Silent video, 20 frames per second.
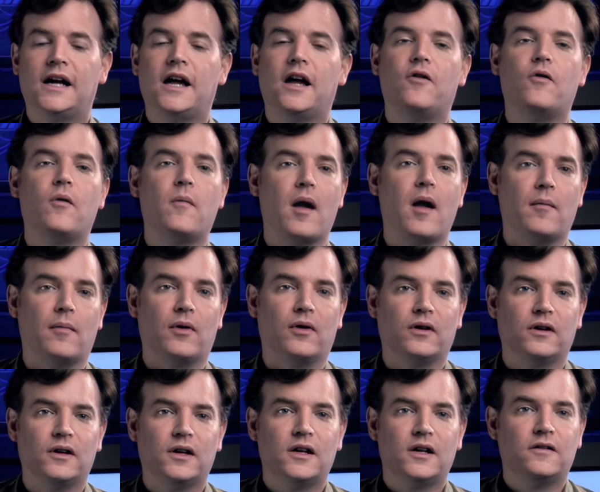And remember,
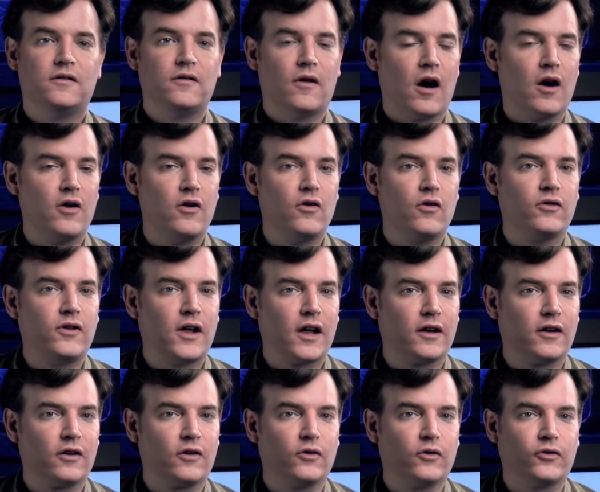there are no
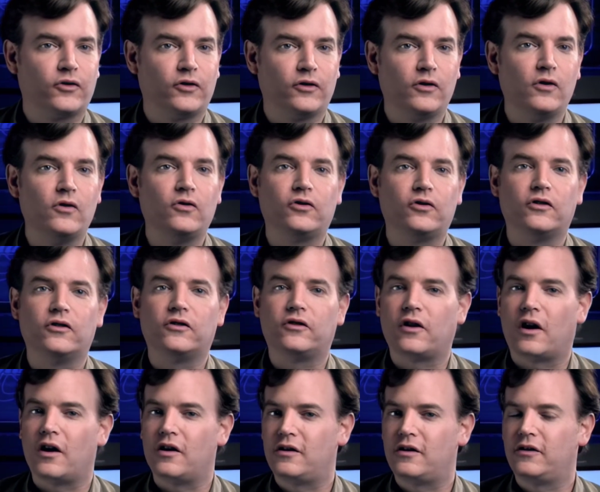technical solutions to
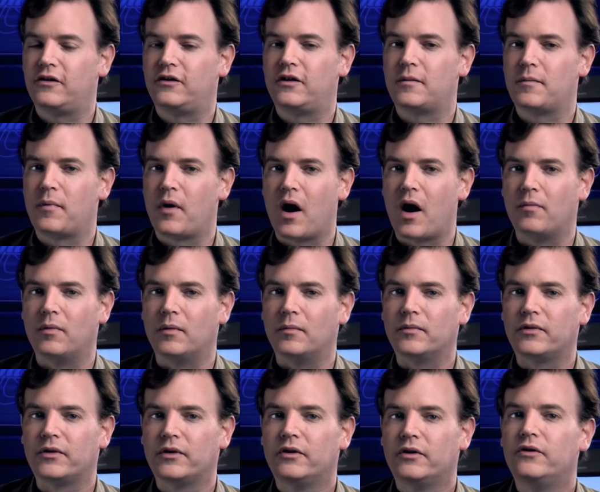artistic
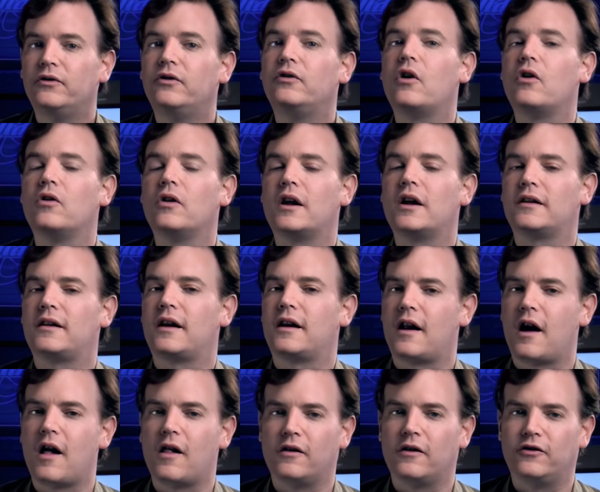problems, so don't let
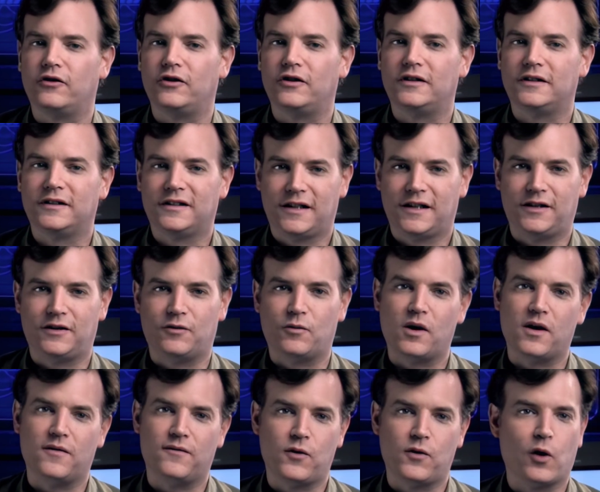technology get in the
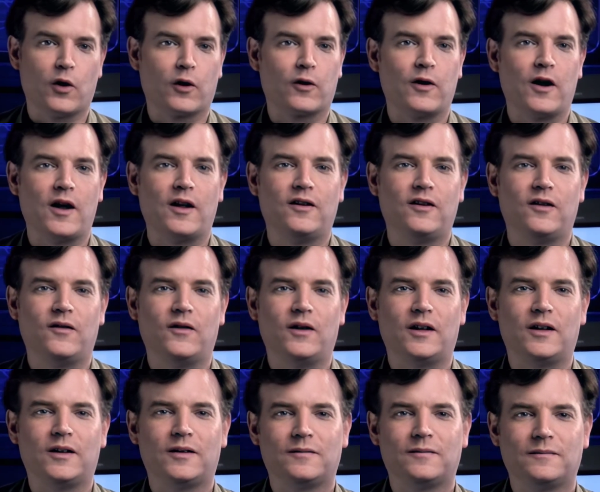way of your creativity.